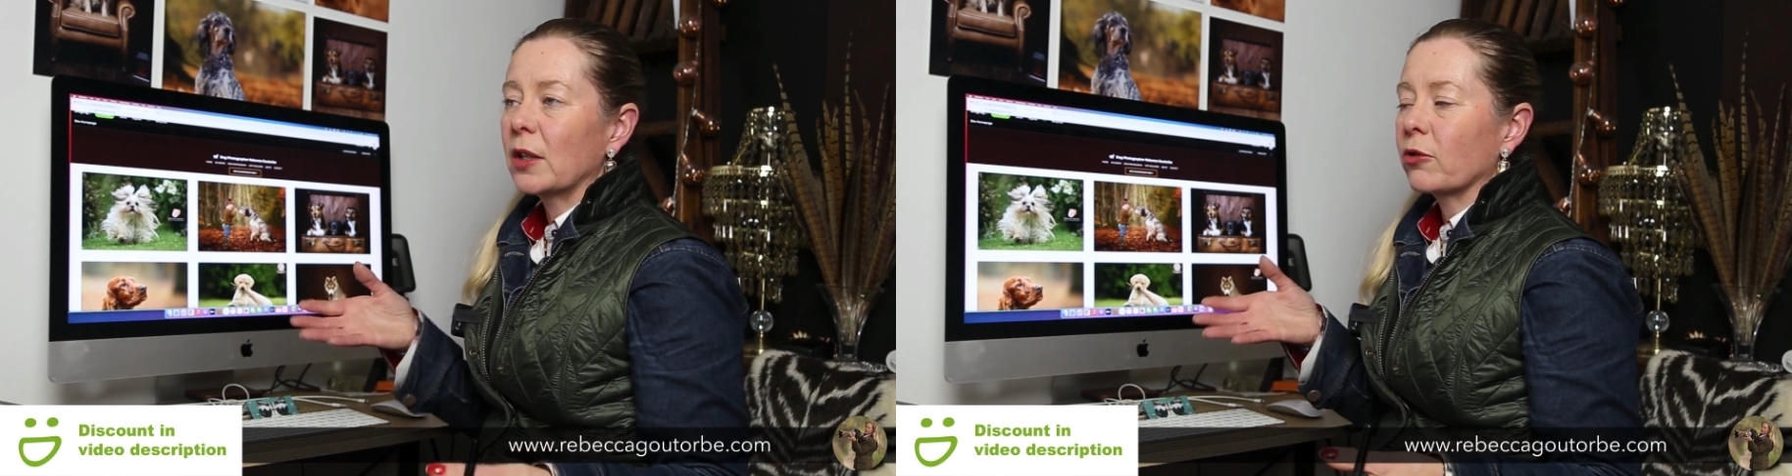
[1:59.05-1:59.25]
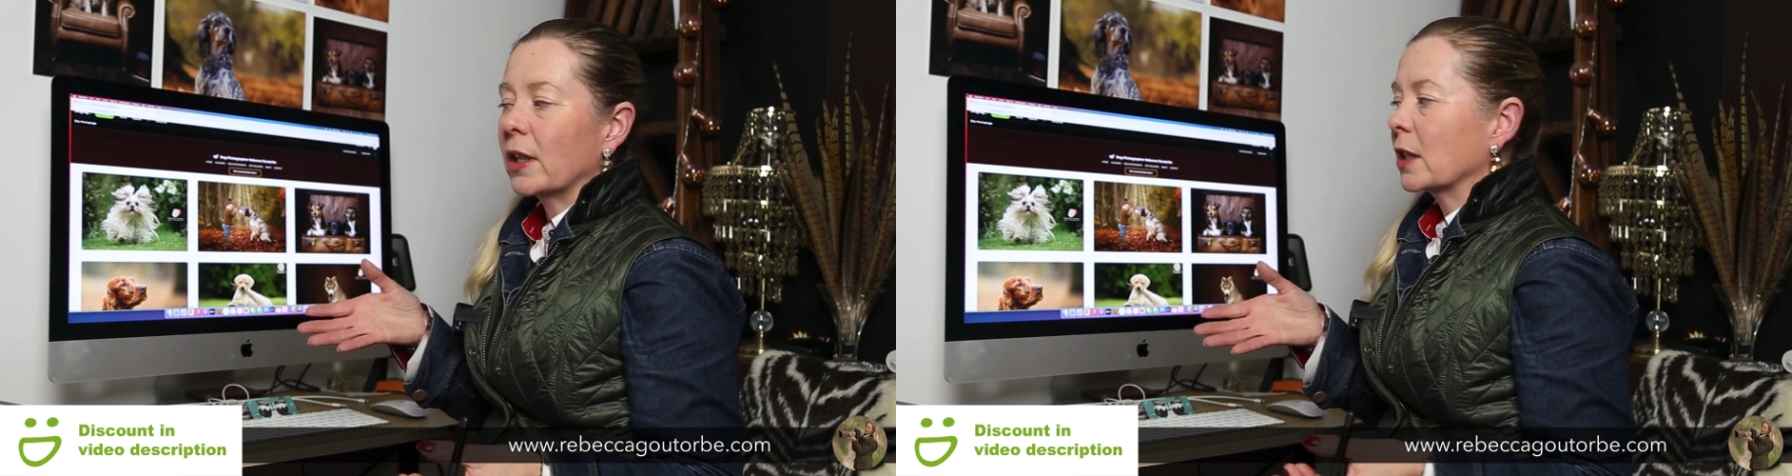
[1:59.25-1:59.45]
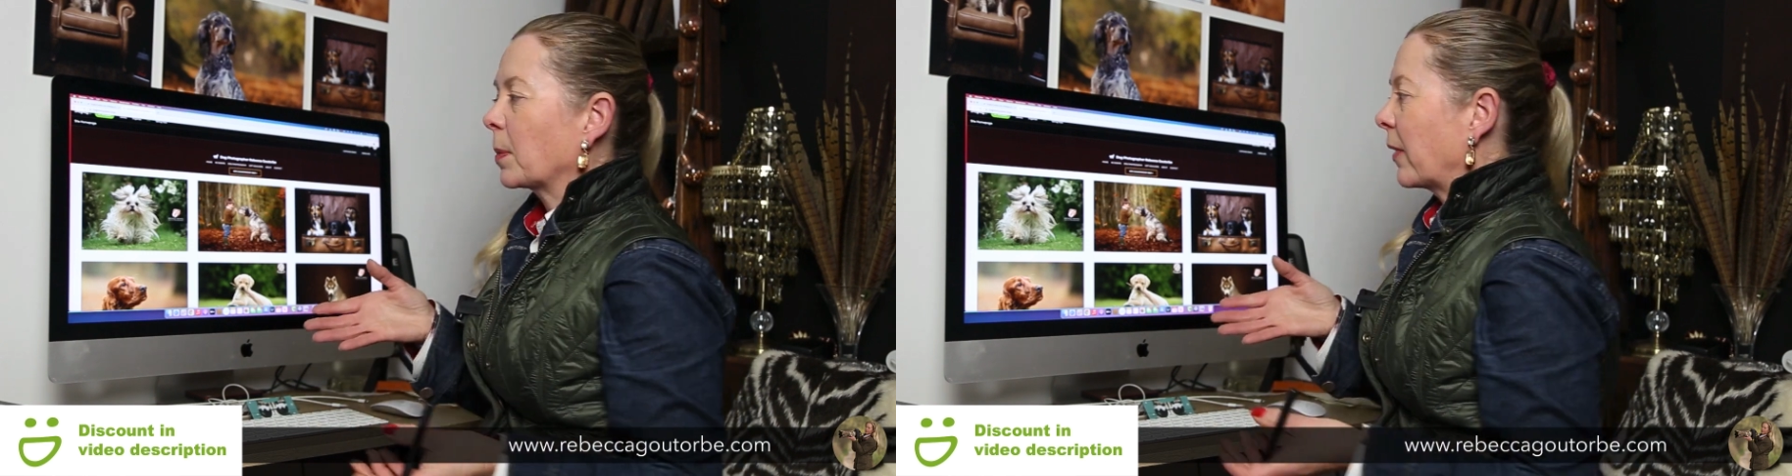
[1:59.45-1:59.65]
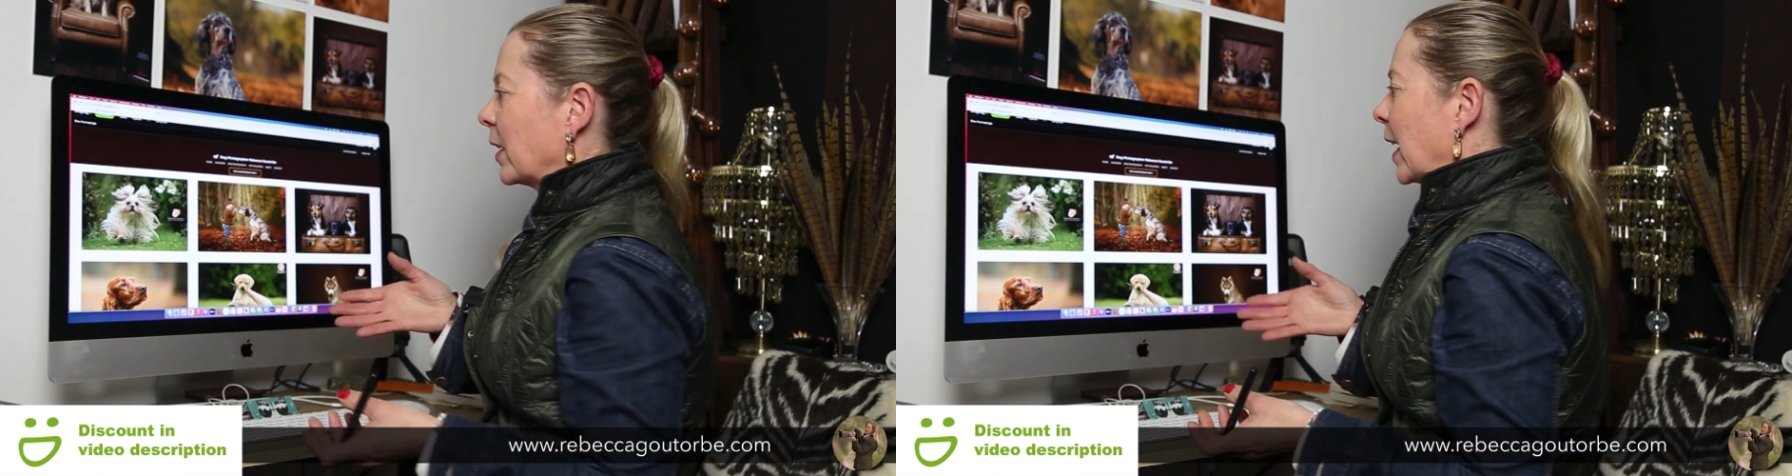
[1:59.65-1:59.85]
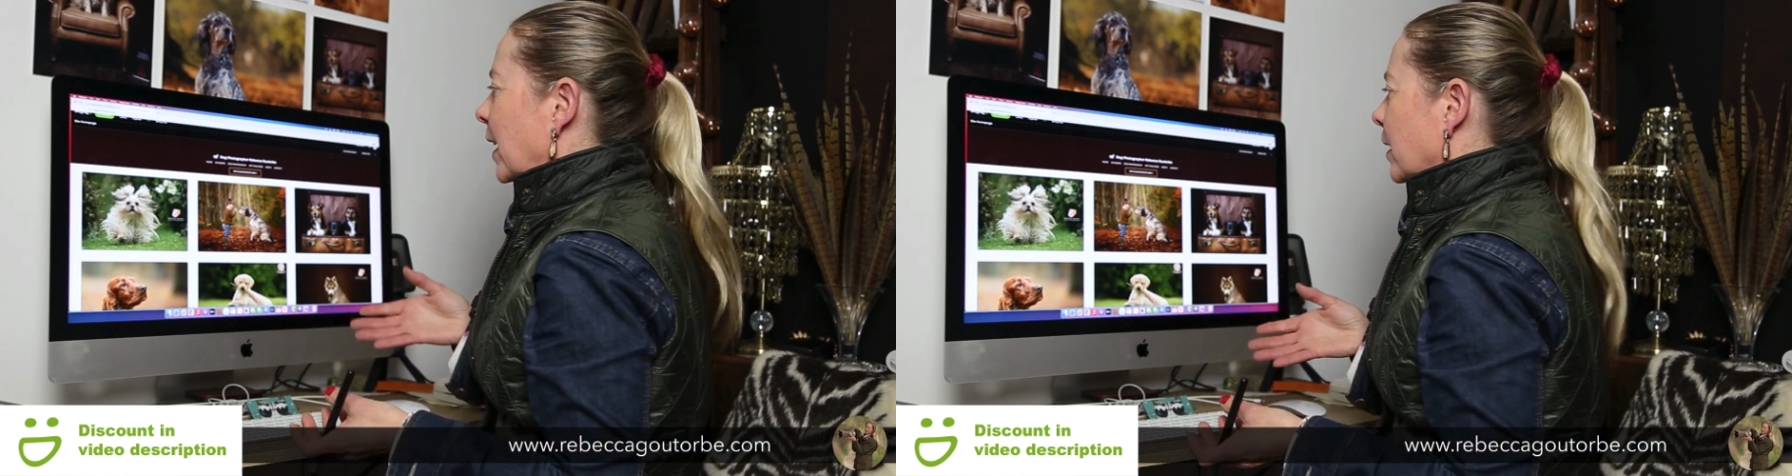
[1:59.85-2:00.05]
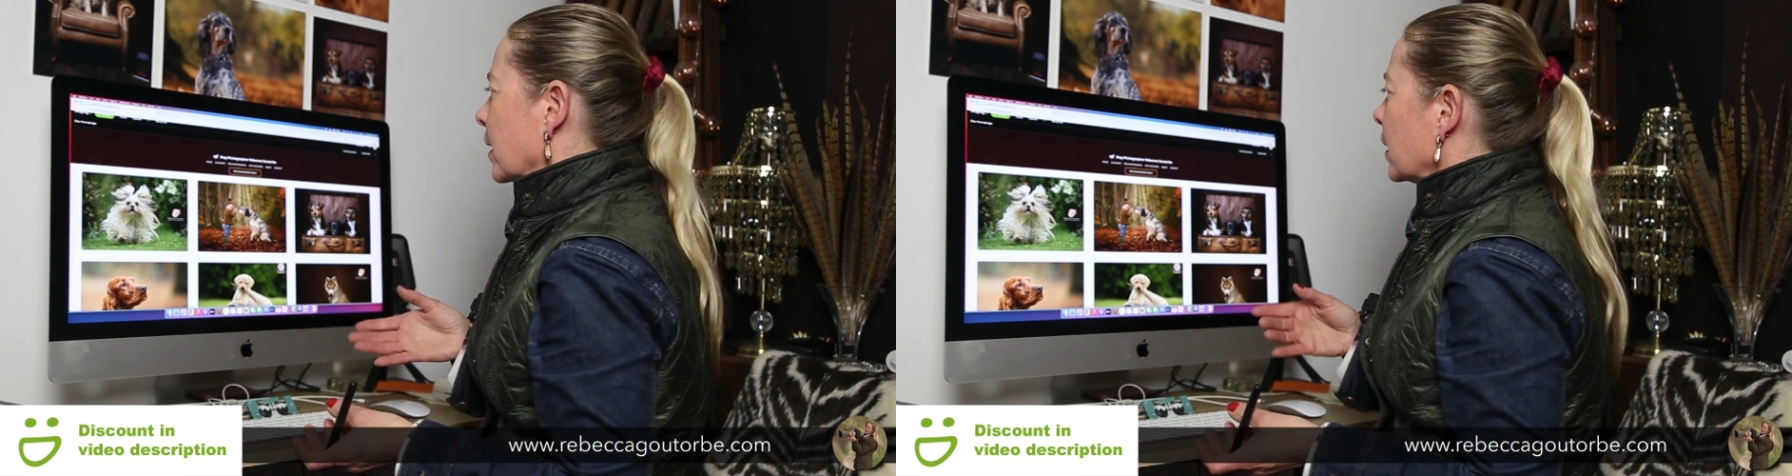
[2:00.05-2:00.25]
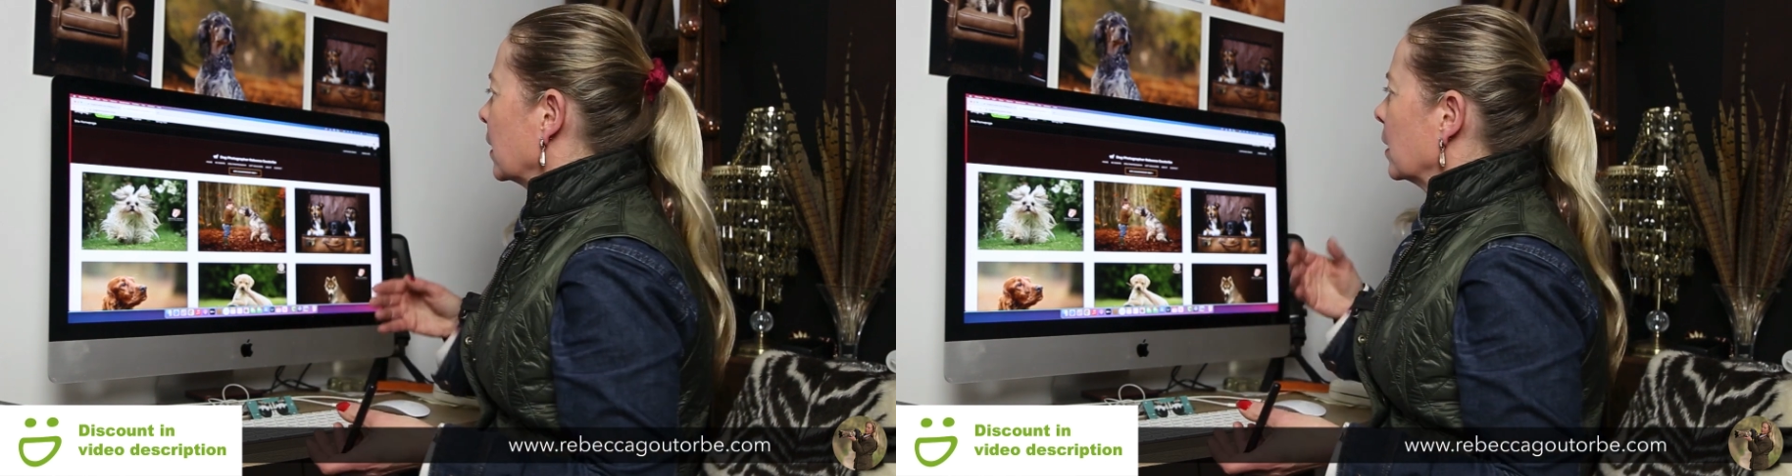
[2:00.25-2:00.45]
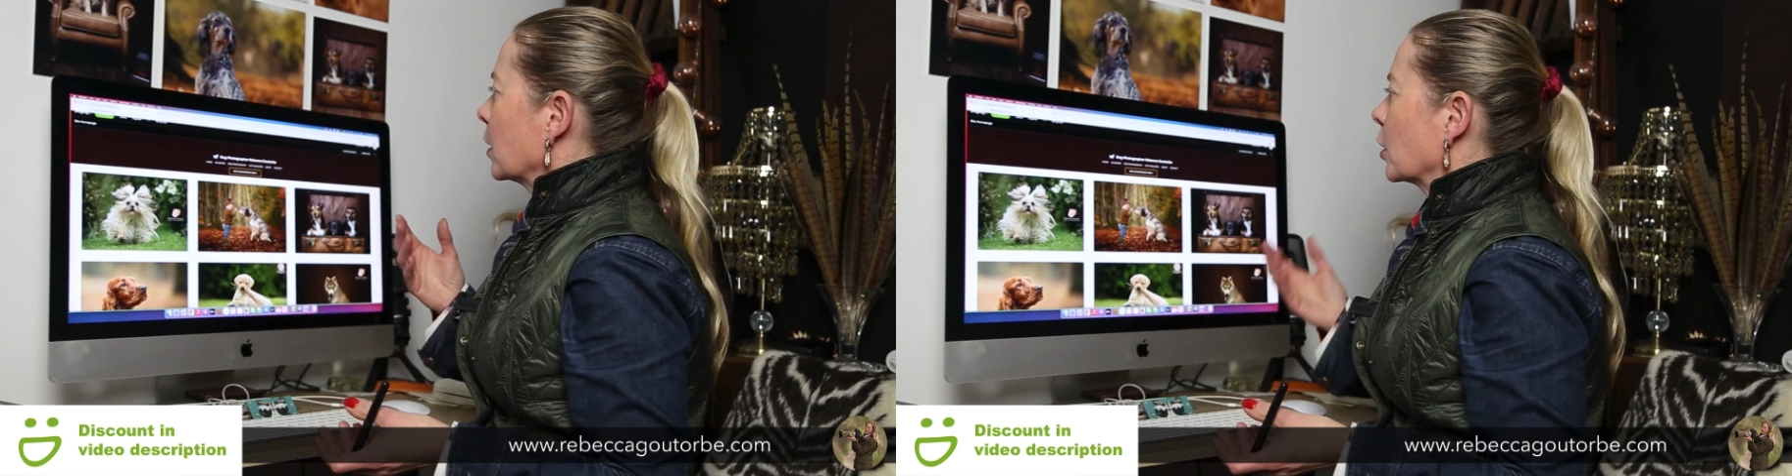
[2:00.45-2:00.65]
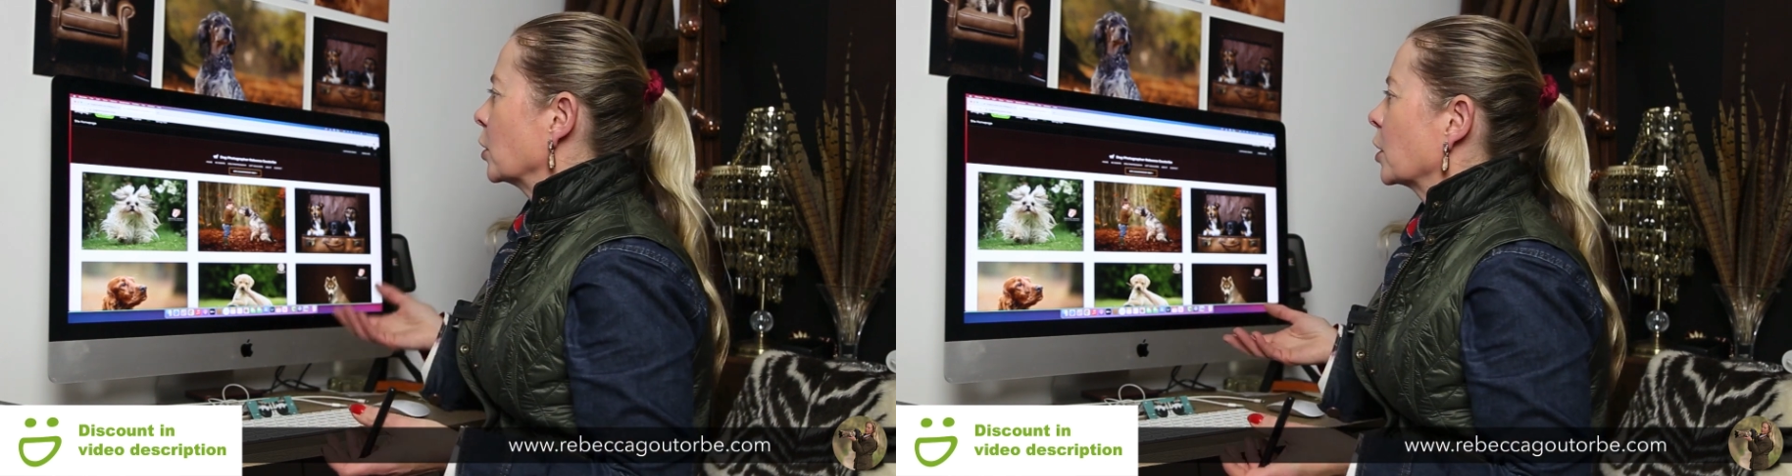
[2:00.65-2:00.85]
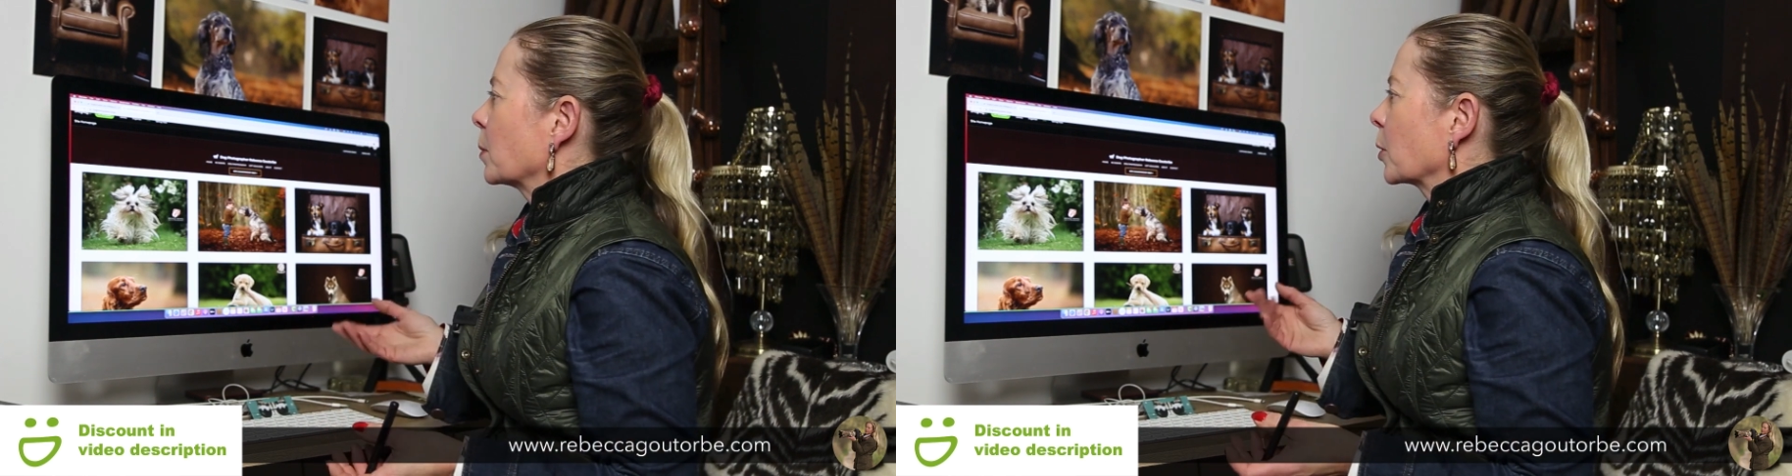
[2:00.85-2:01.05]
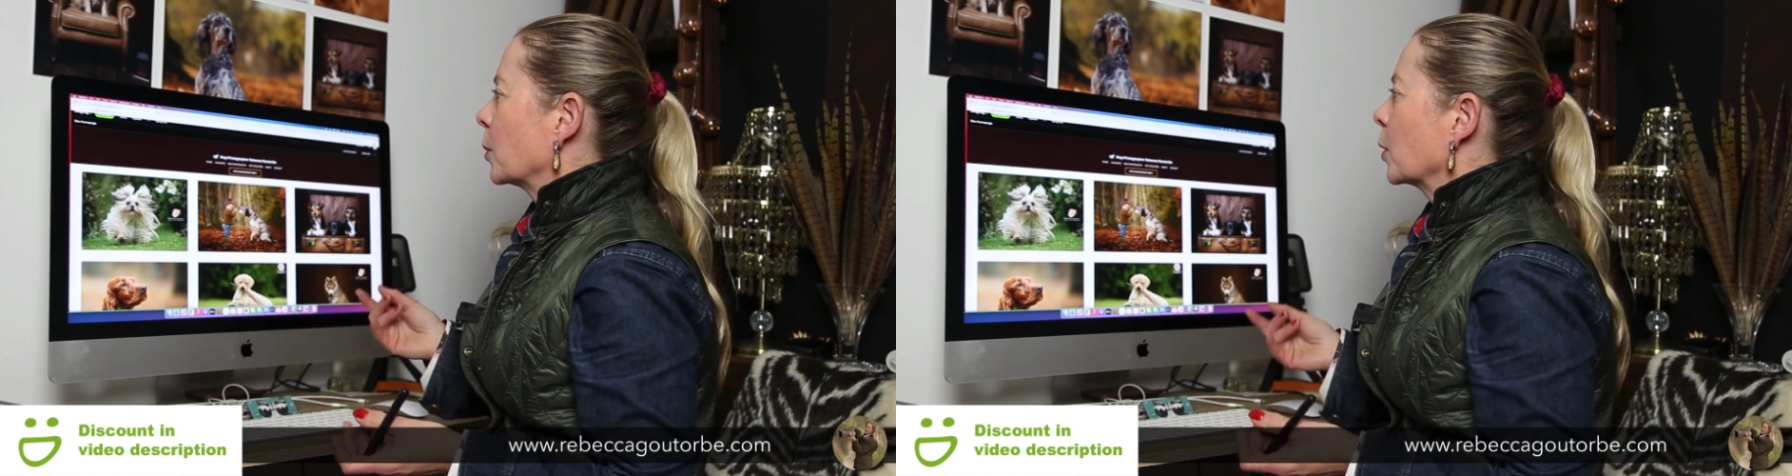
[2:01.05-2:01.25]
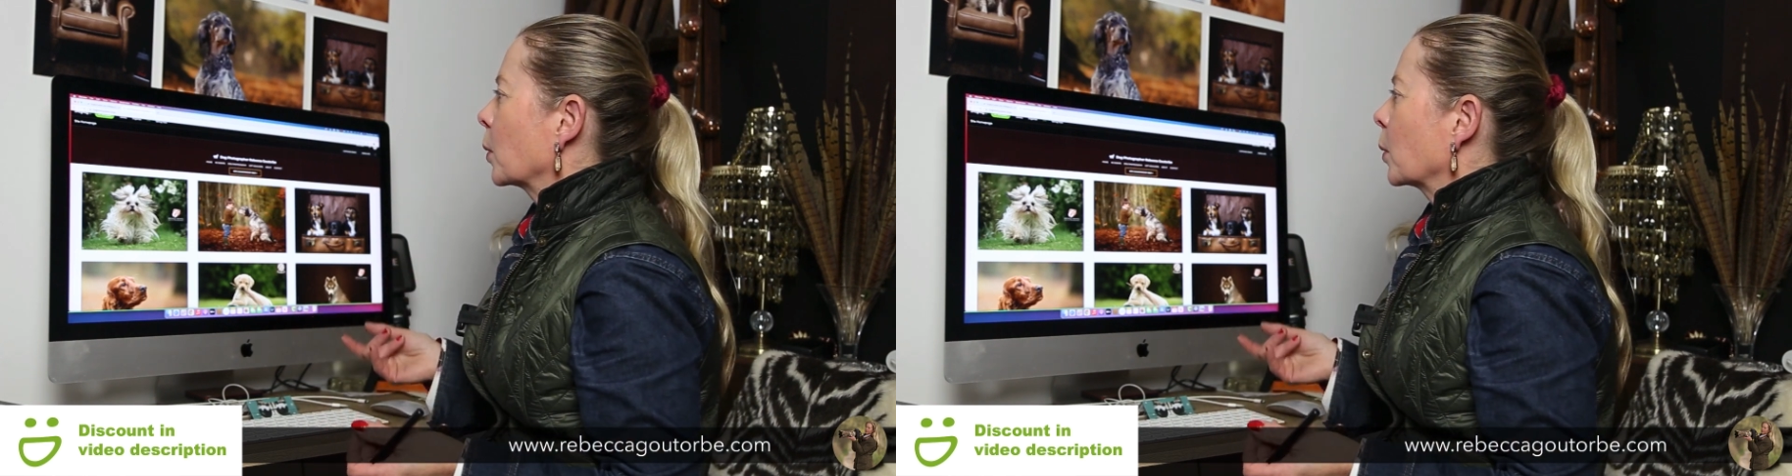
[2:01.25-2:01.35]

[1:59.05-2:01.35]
transparent header on your SmugMug